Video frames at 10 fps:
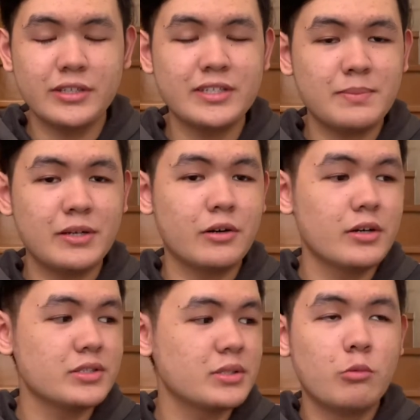It's
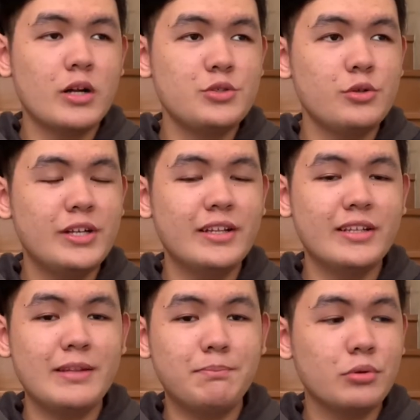because once you did
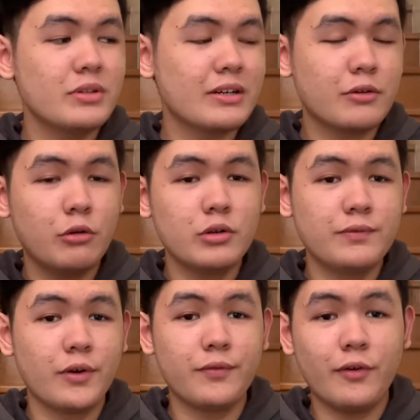not input the code
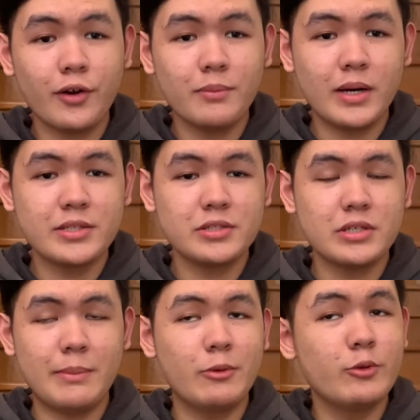for 4 months,
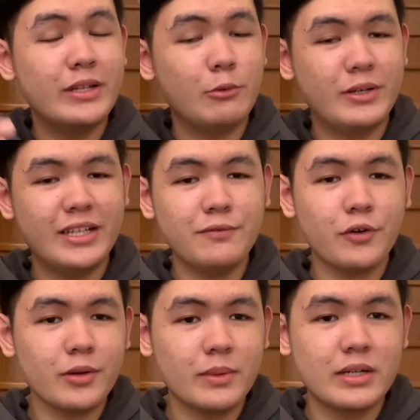I mean within
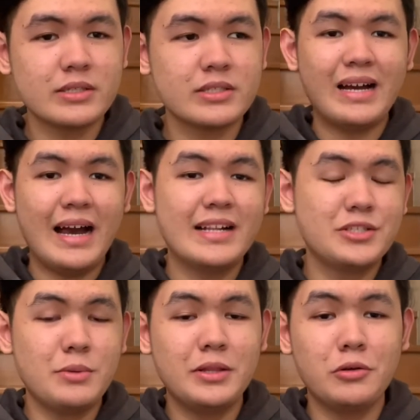4 months,
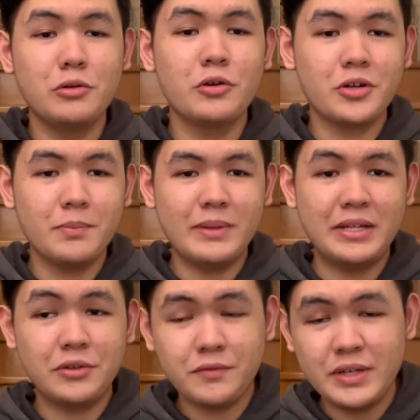ads will no longer play
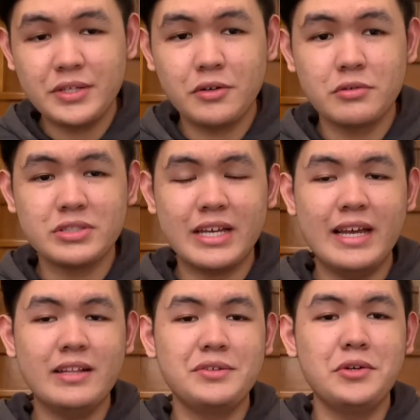in your videos
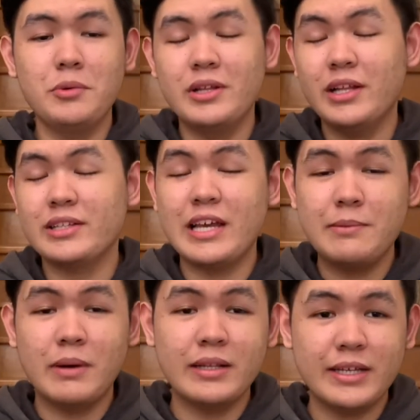and you will not
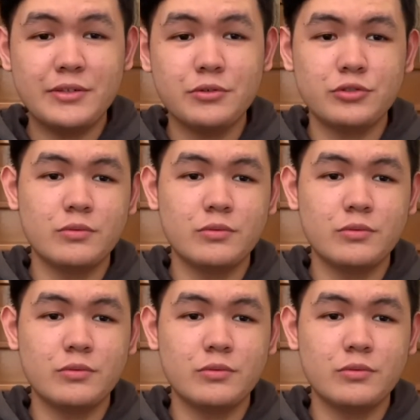gain money in YouTube.